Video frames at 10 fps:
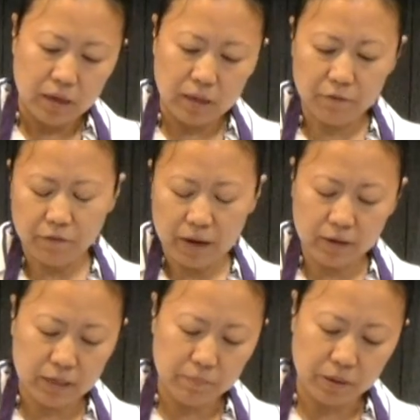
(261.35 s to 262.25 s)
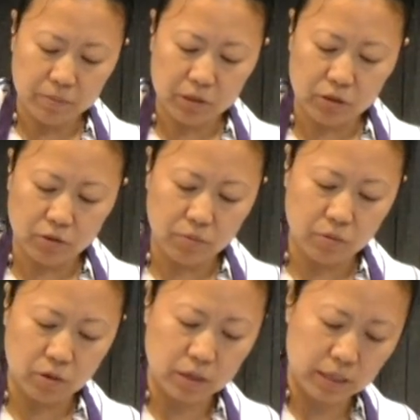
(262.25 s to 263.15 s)
And finally, barbecue
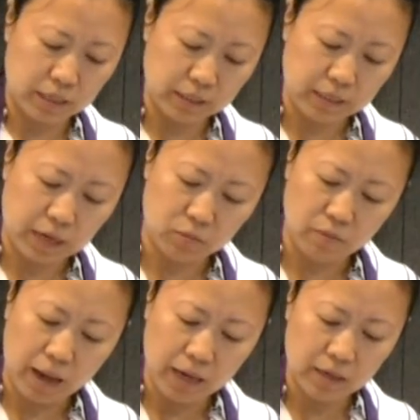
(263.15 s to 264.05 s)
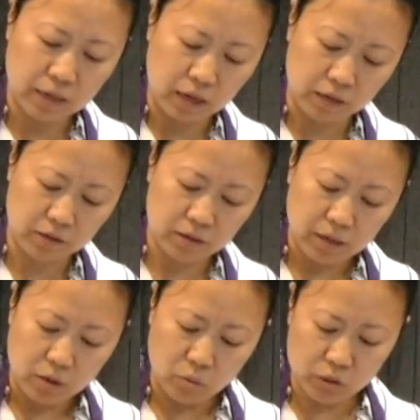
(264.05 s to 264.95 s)
pork is that red color,
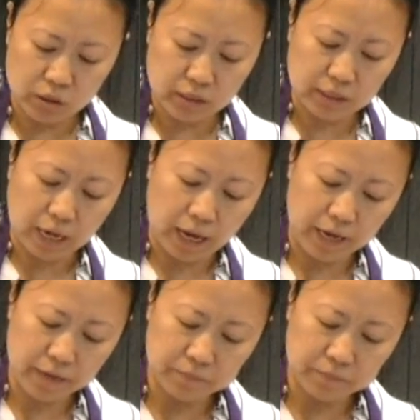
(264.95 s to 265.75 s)
which is a dye.